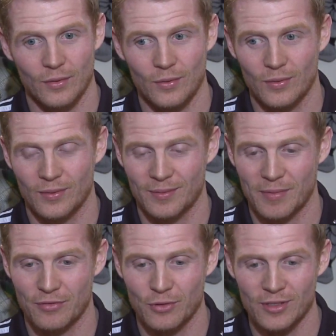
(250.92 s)
Oh, and
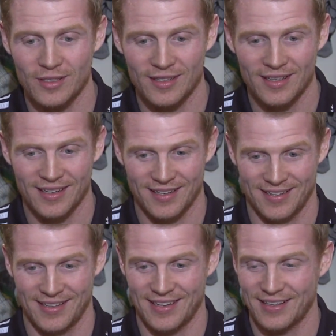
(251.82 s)
my phone.
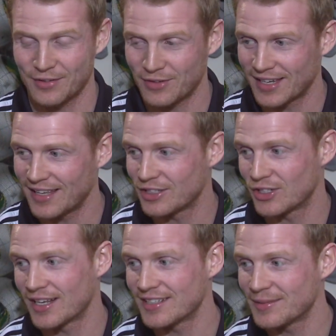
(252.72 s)
If I get the
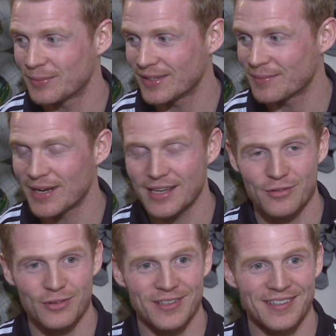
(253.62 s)
chance to play on my
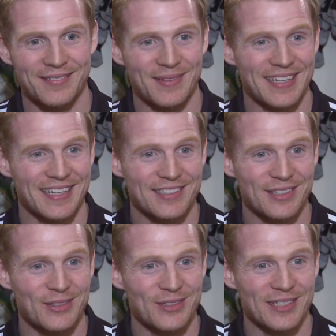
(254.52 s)
iPhone, my kids
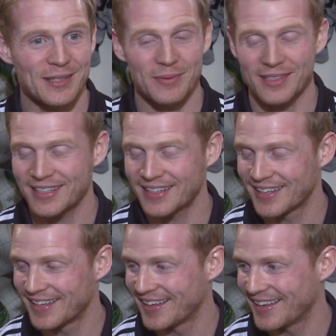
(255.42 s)
are usually playing it.
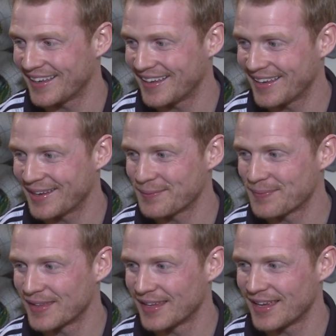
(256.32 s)

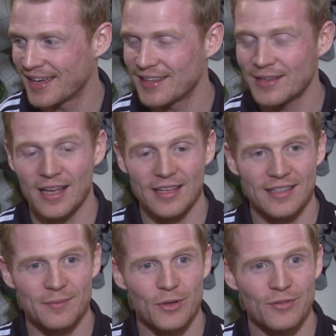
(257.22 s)
I
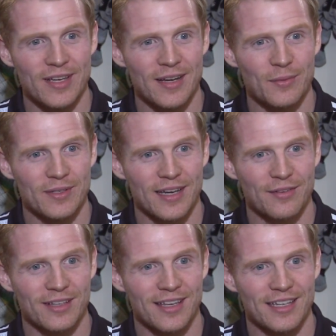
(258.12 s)
like the movie app where you
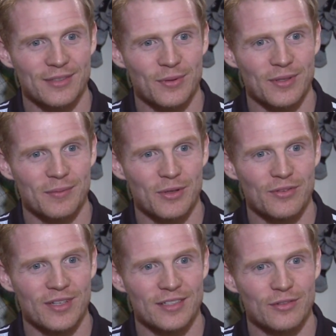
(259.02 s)
have to guess what the
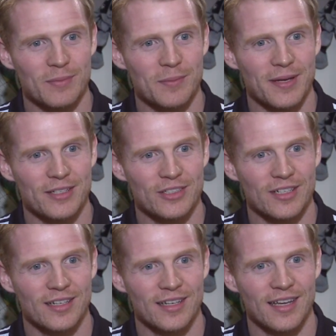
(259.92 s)
movie is from the
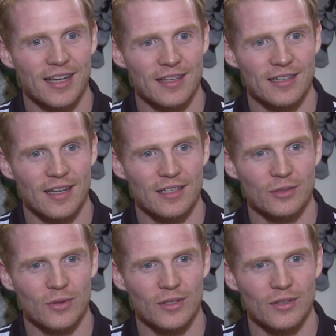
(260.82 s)
picture. I think that's
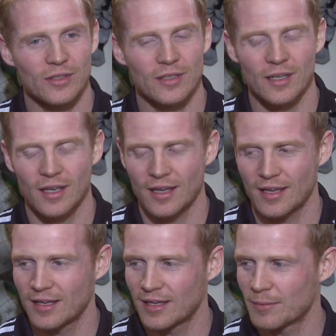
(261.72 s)
quite good.
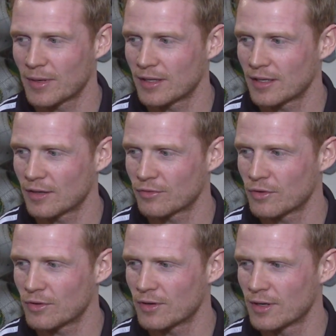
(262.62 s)
I think I've
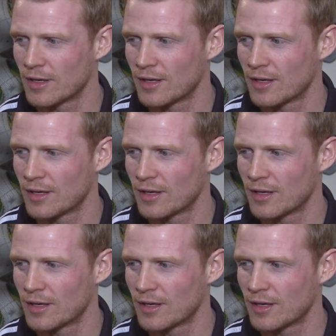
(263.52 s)
got,